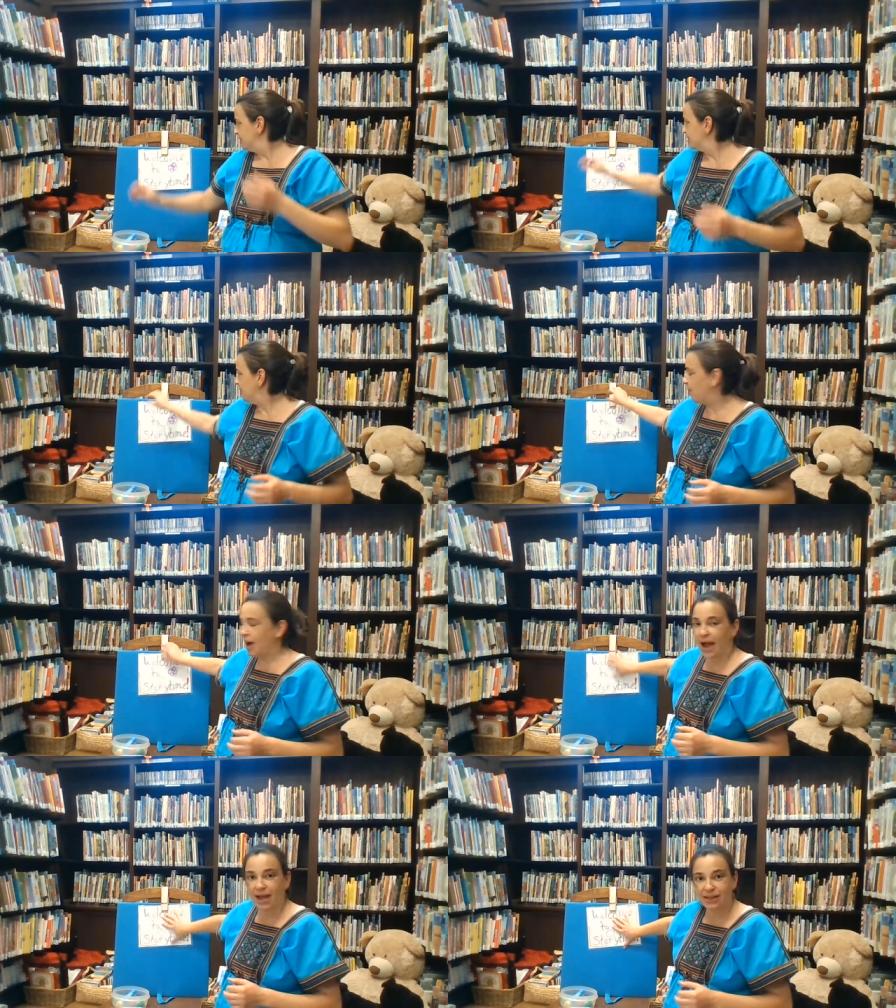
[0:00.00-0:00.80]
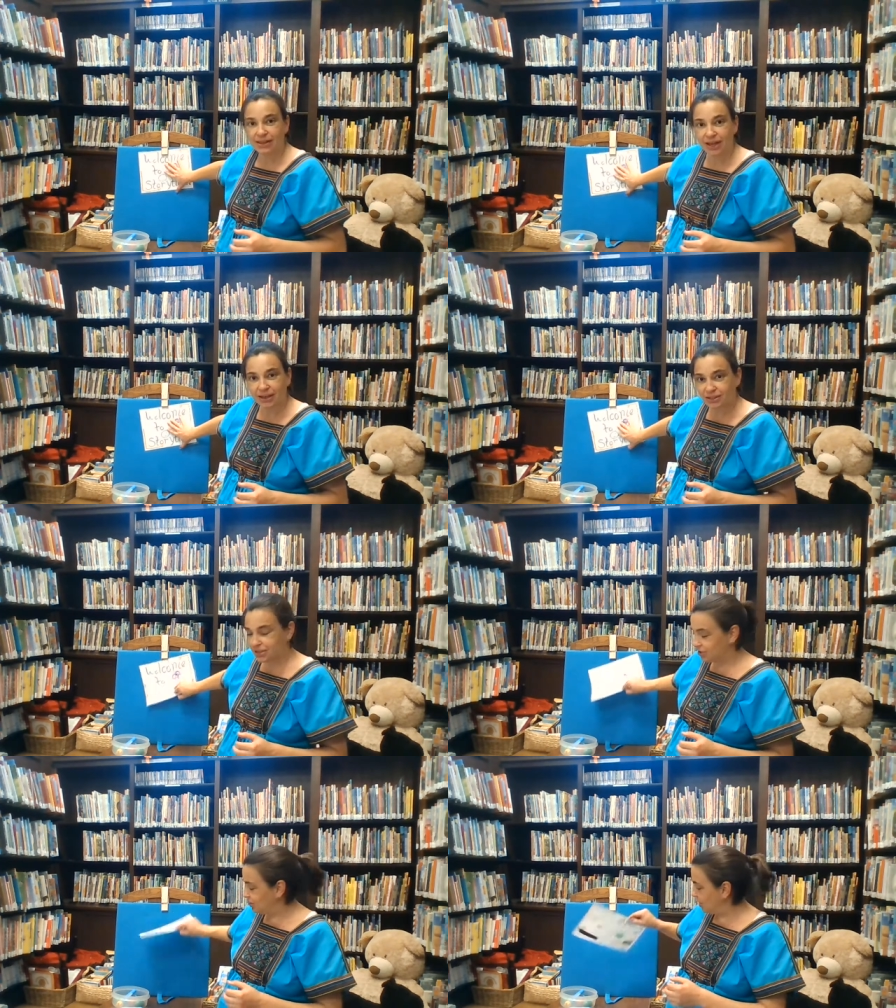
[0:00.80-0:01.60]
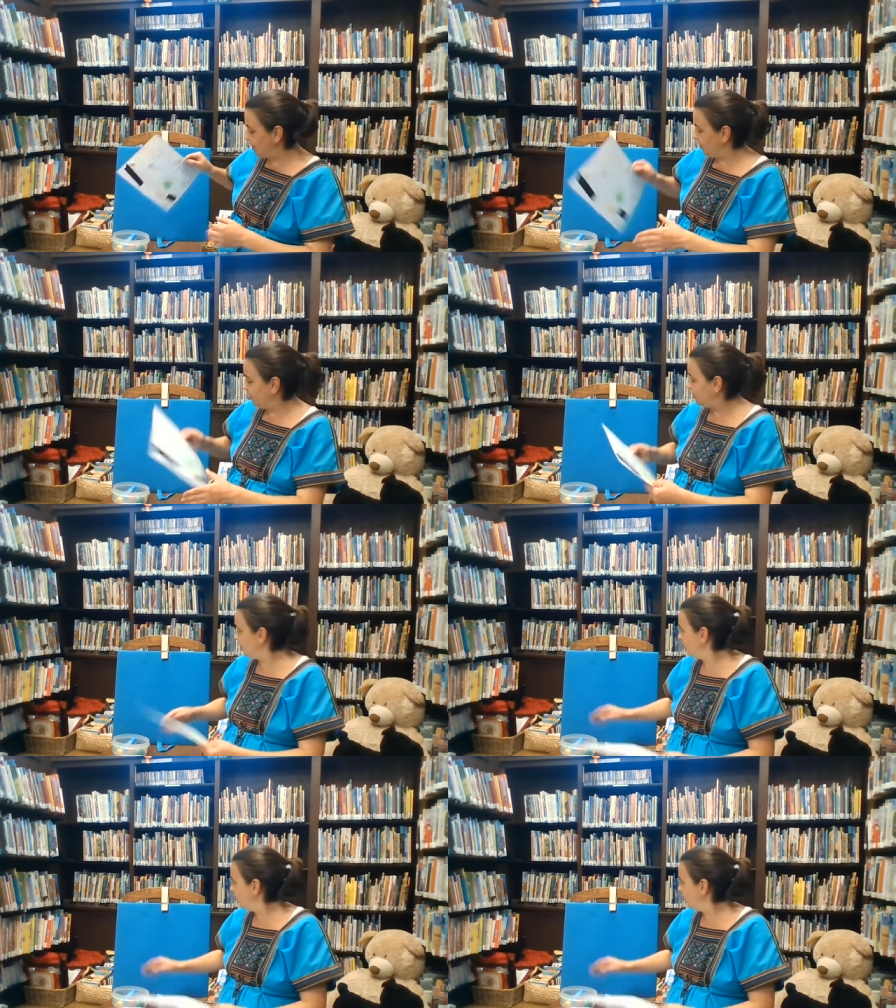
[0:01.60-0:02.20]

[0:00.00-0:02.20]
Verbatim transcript: So I'd like to share with